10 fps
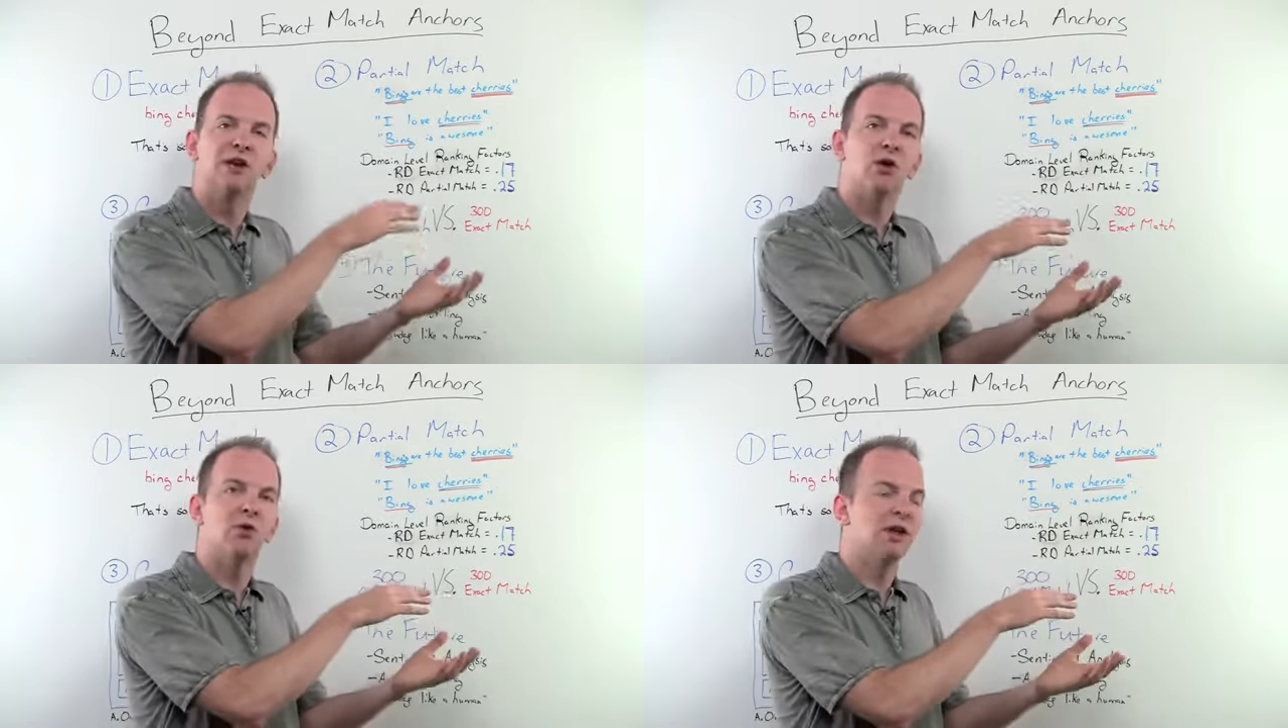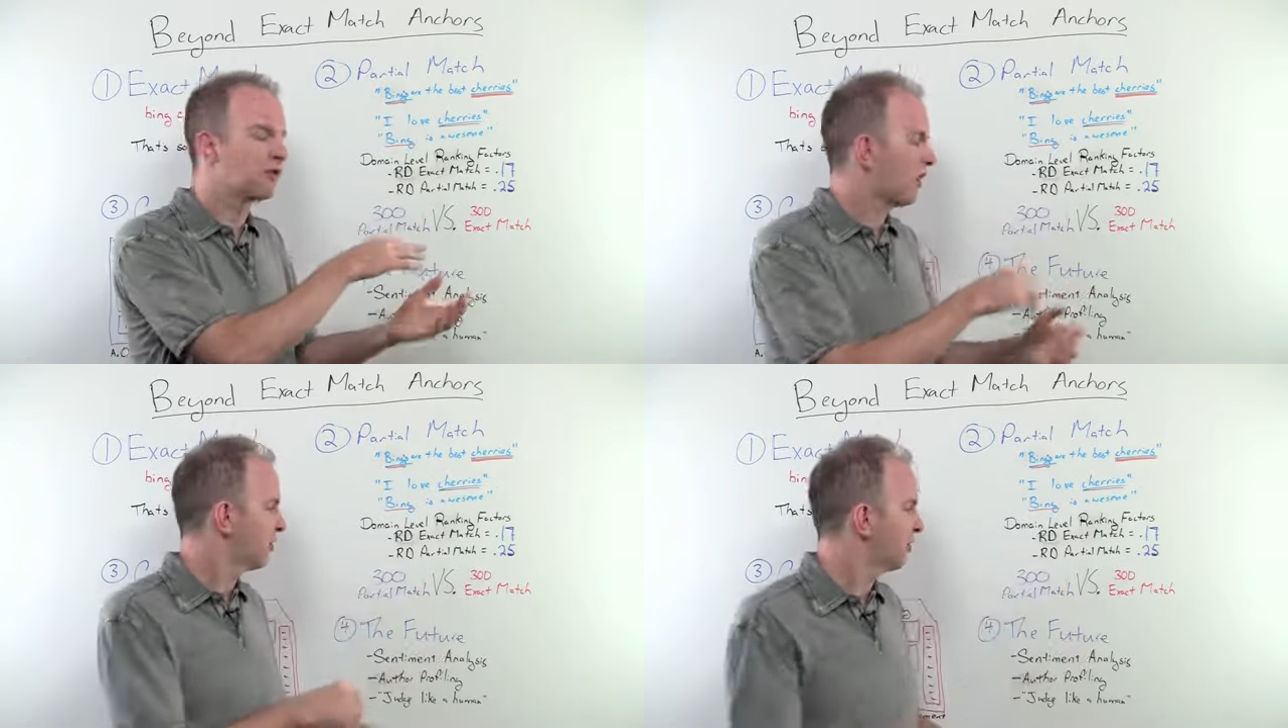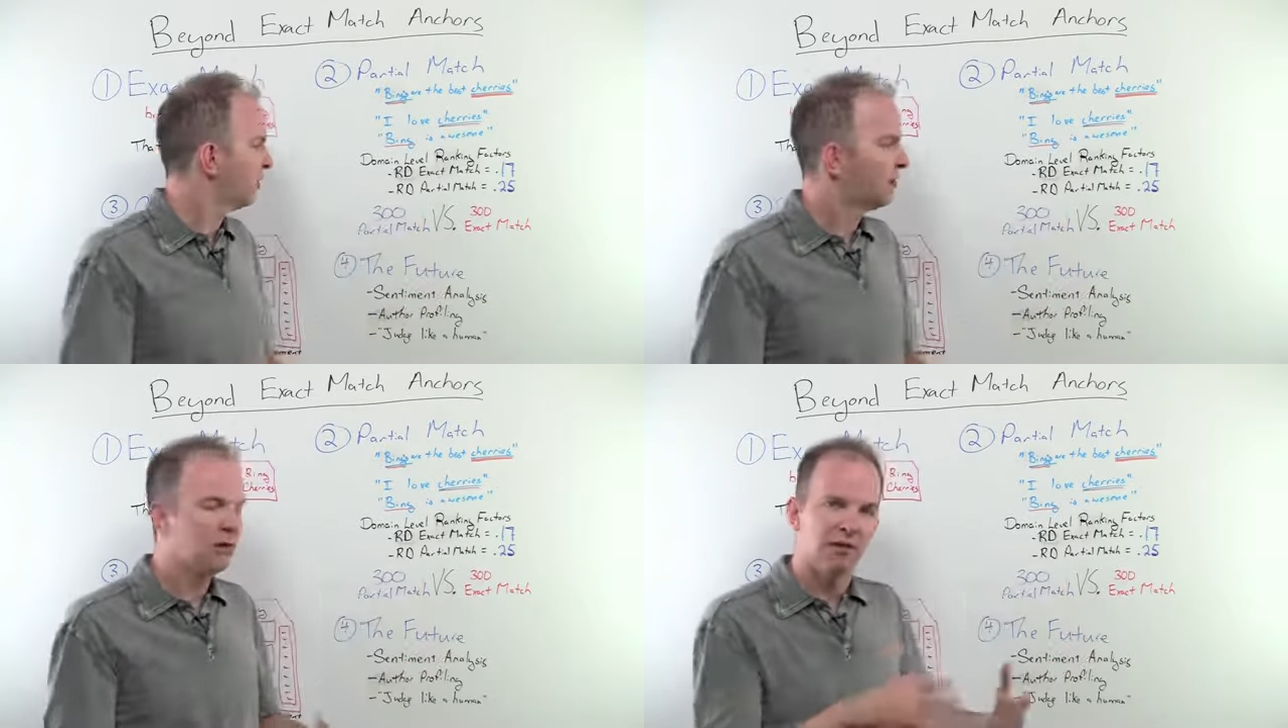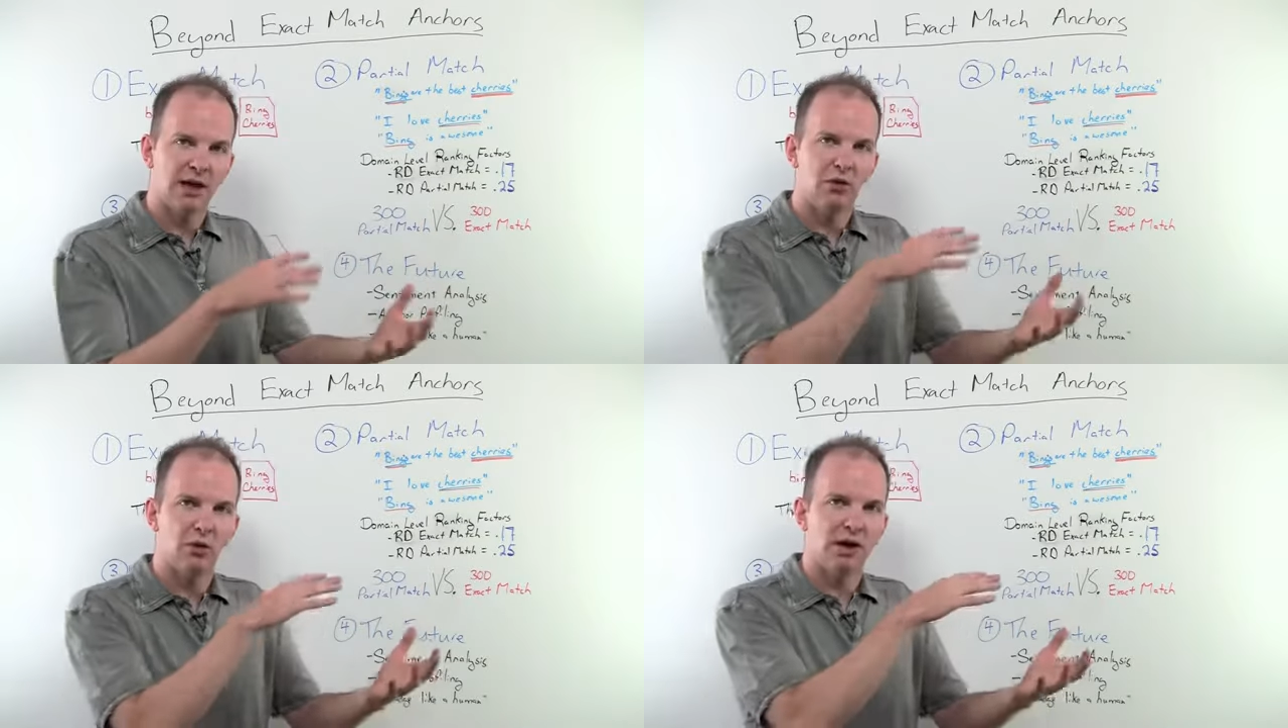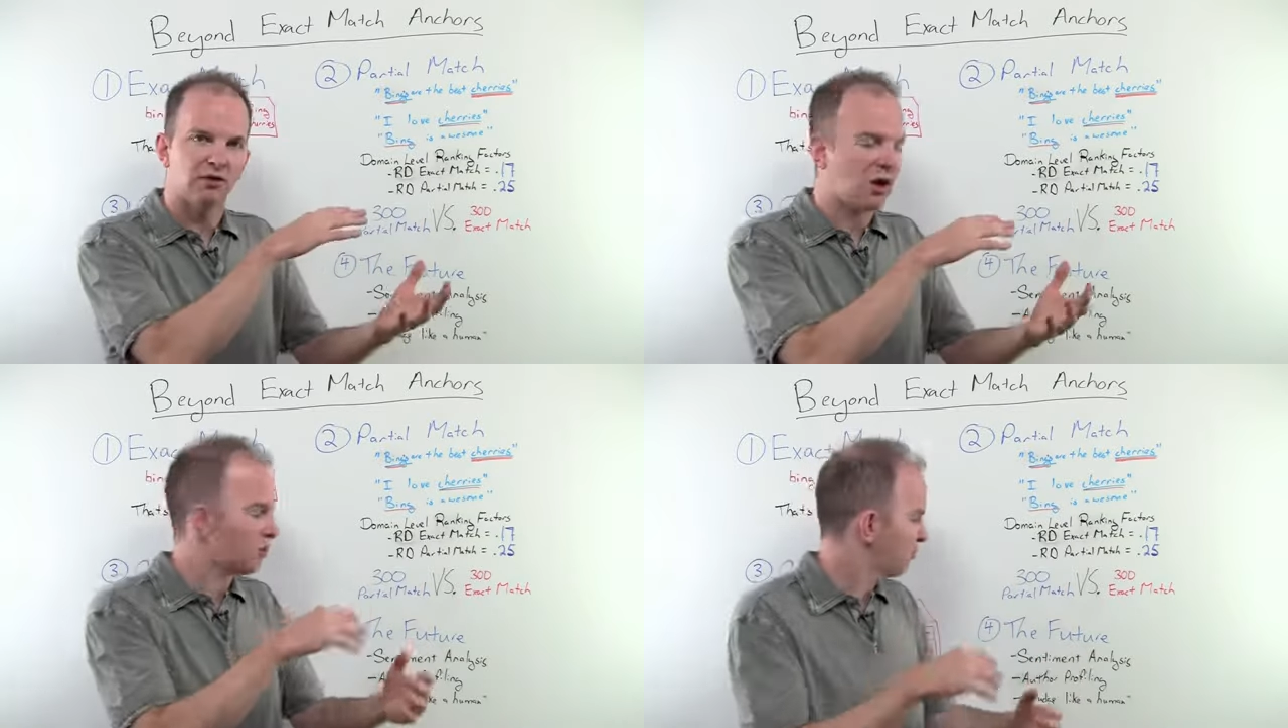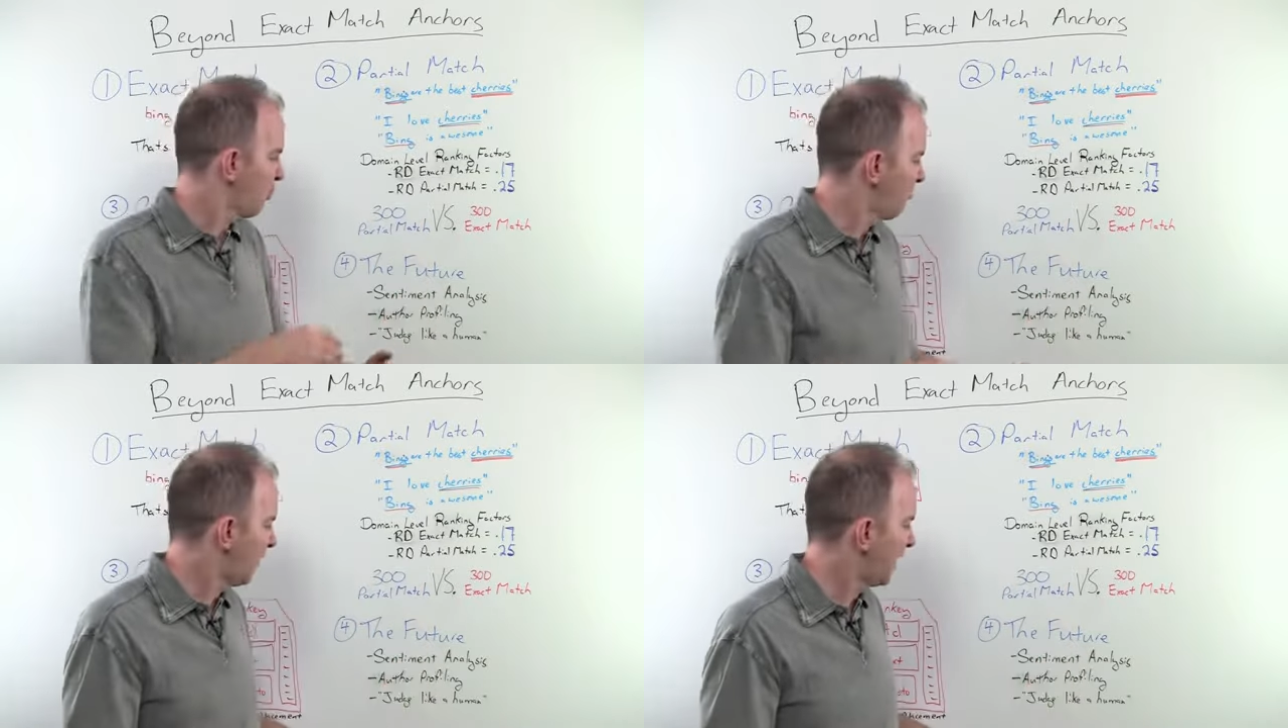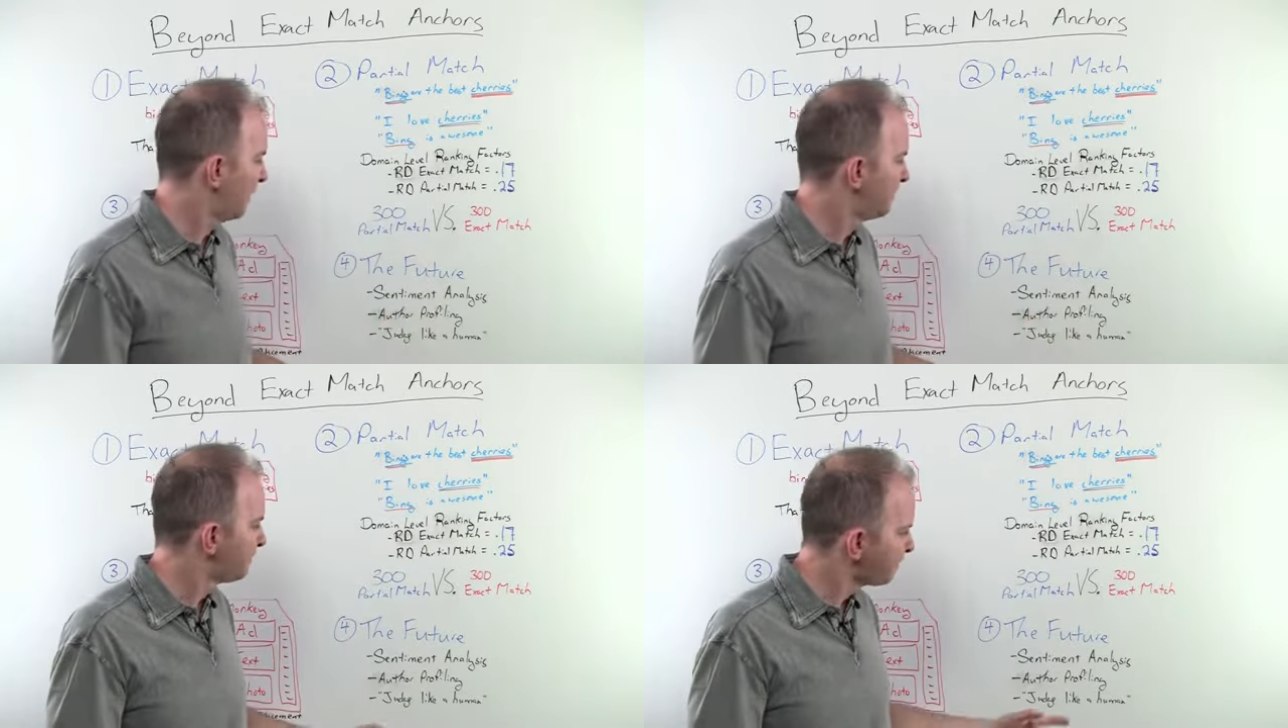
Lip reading: know his author profile.